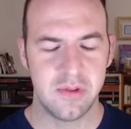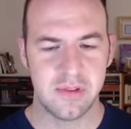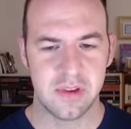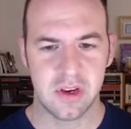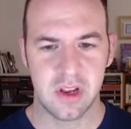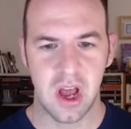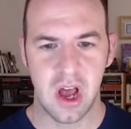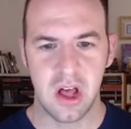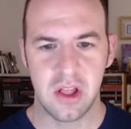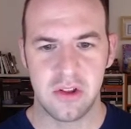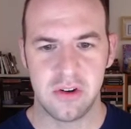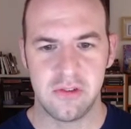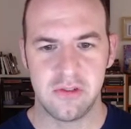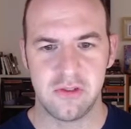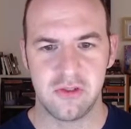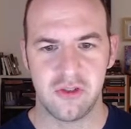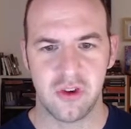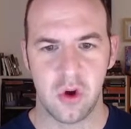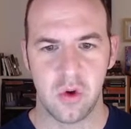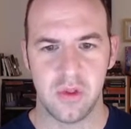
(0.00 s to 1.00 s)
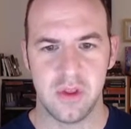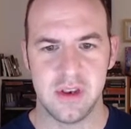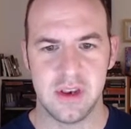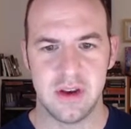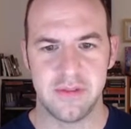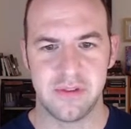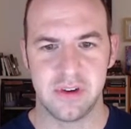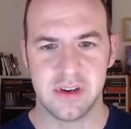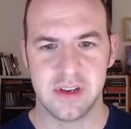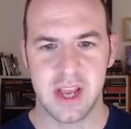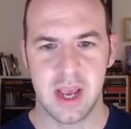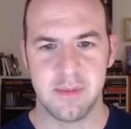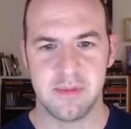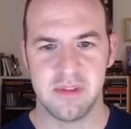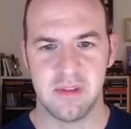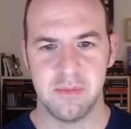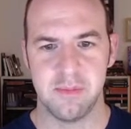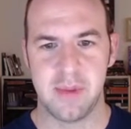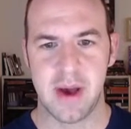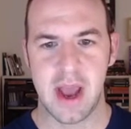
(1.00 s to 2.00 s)
and colors show the different types
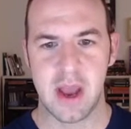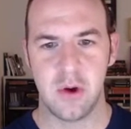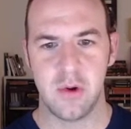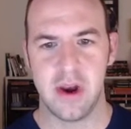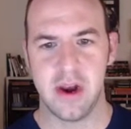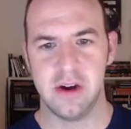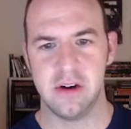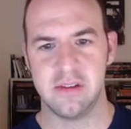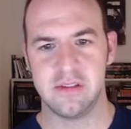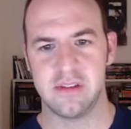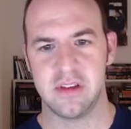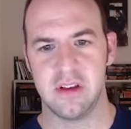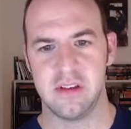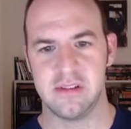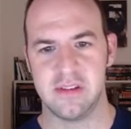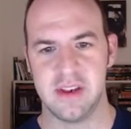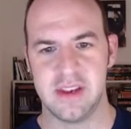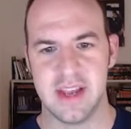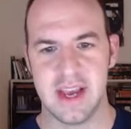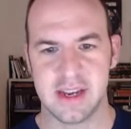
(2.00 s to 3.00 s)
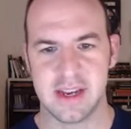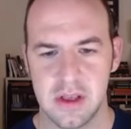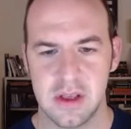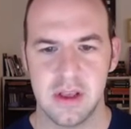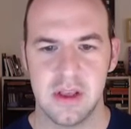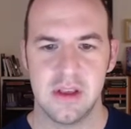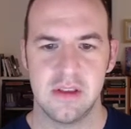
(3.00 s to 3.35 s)
of bioaerosols detected.